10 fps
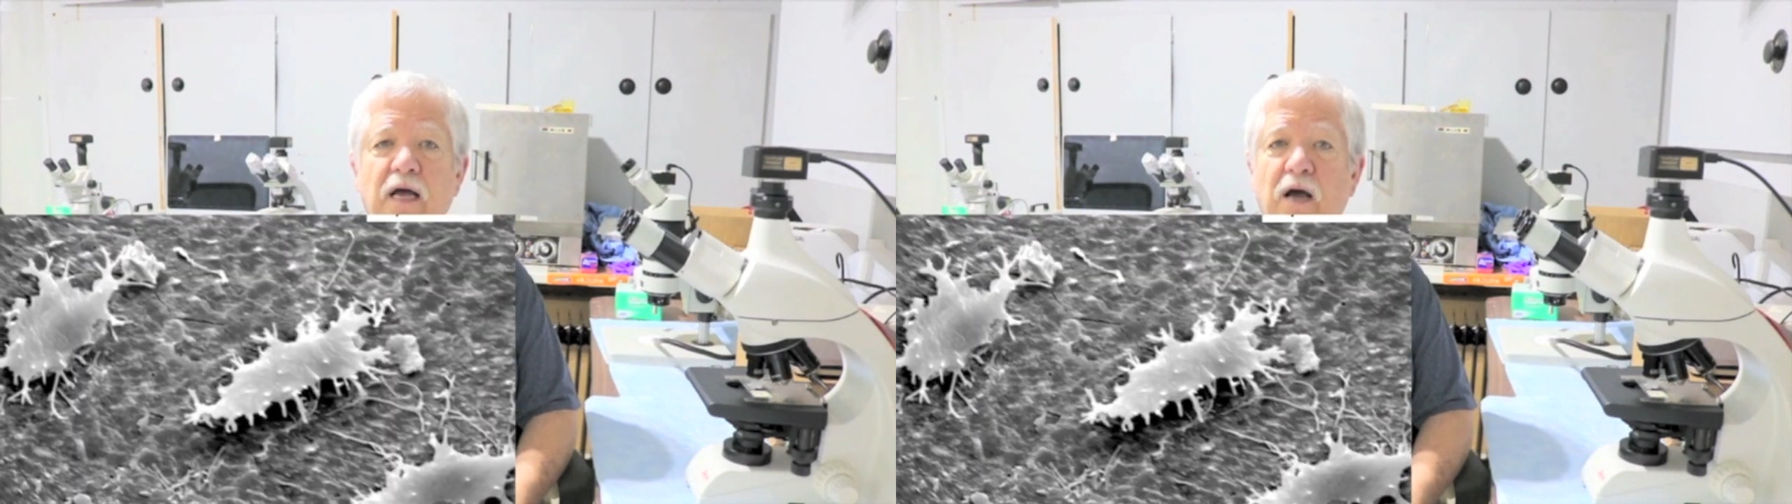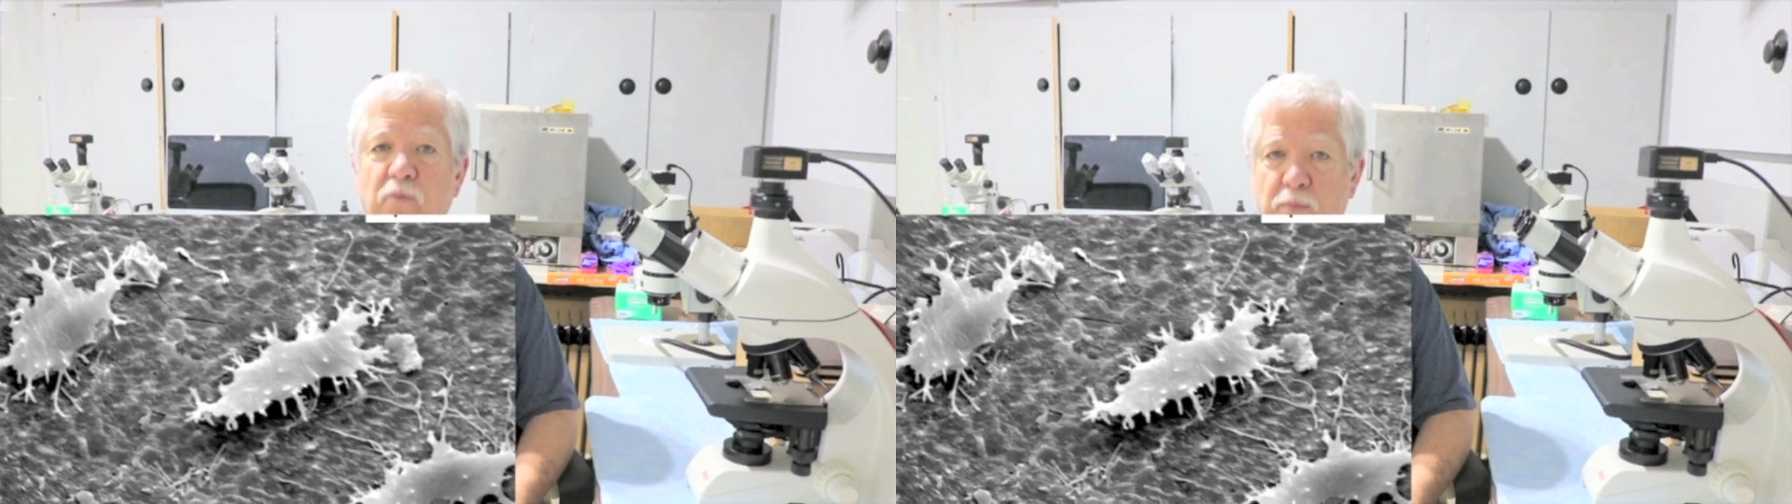
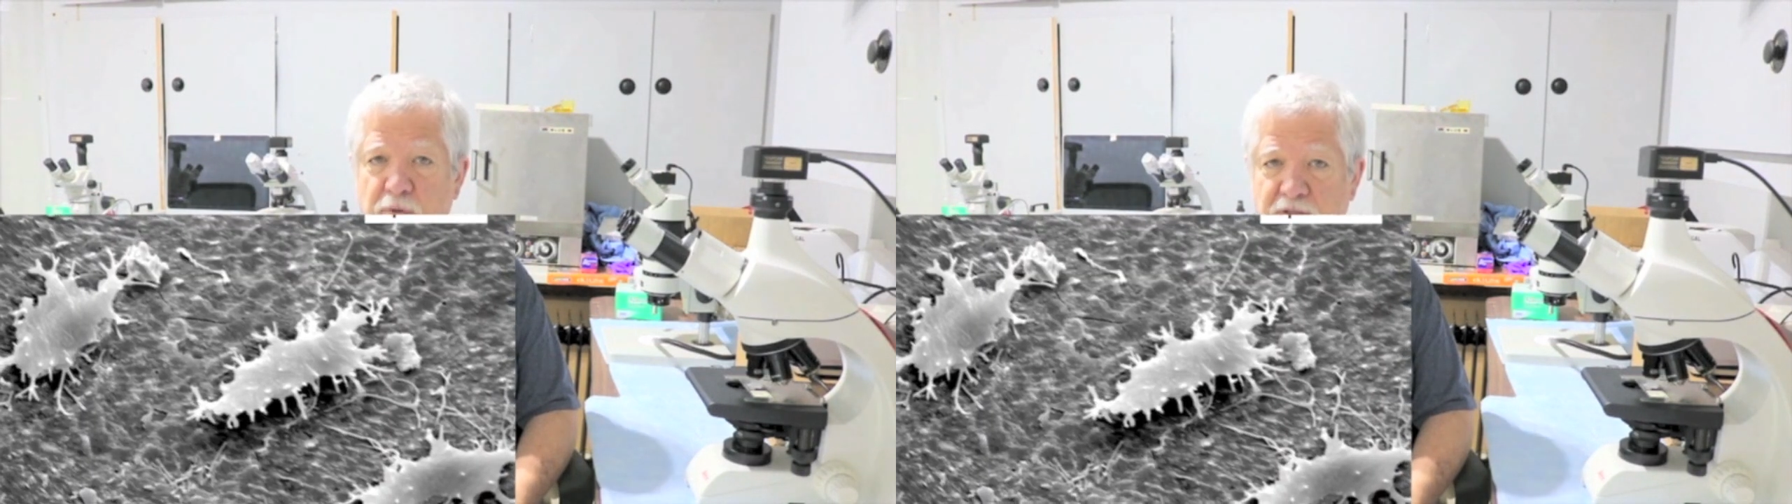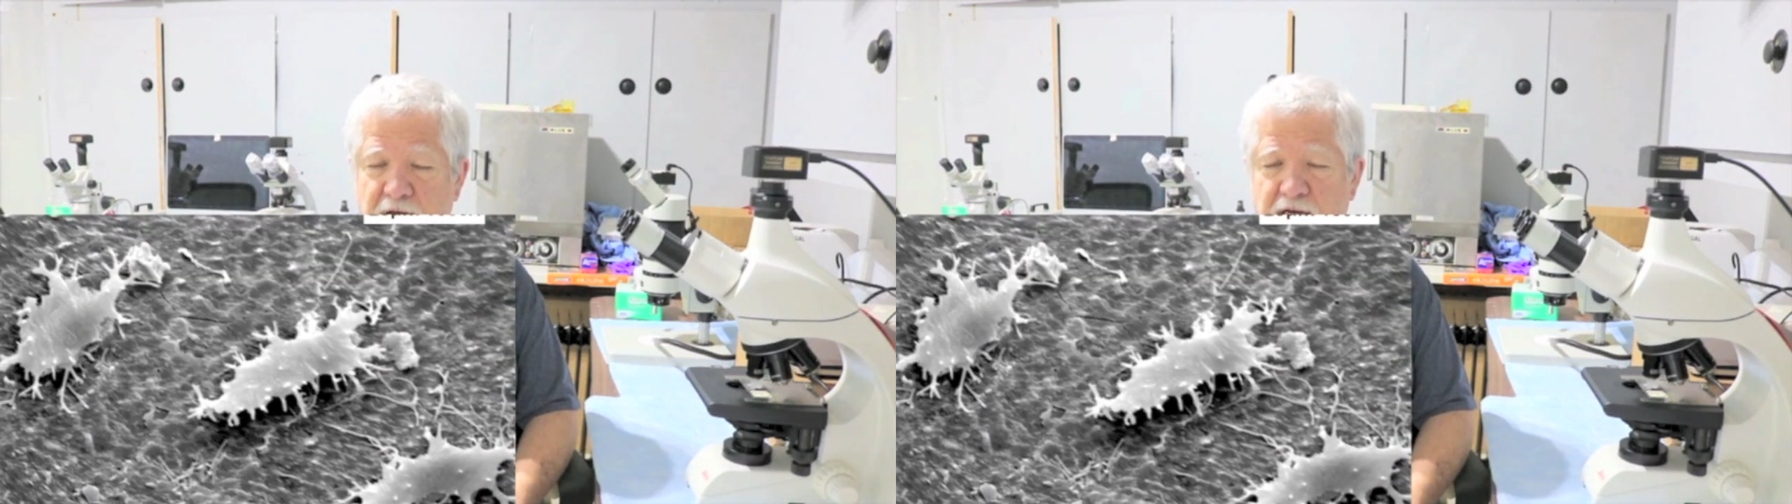and we
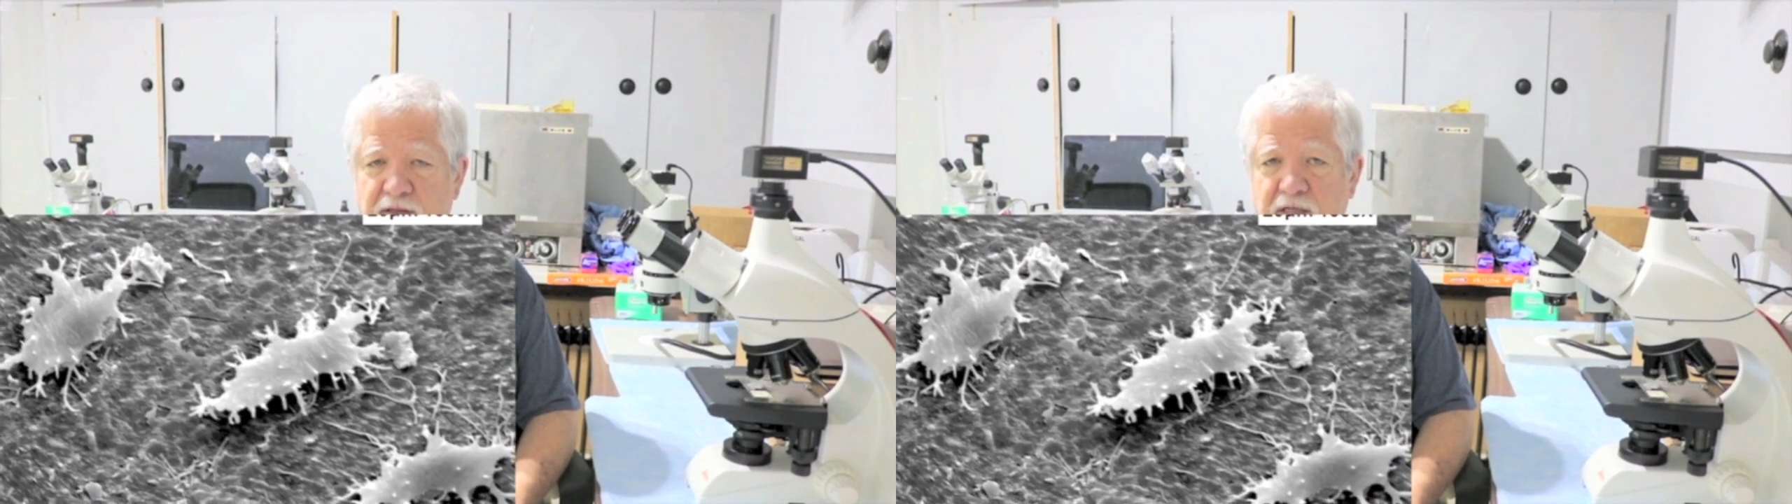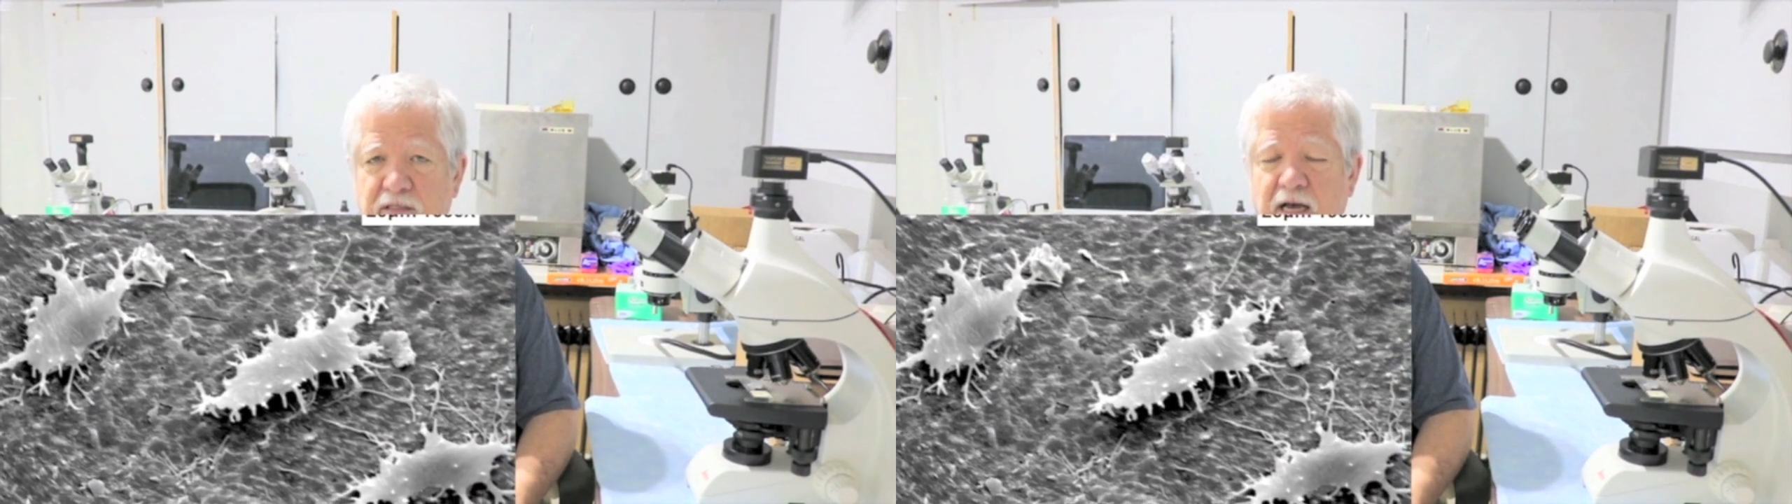presented this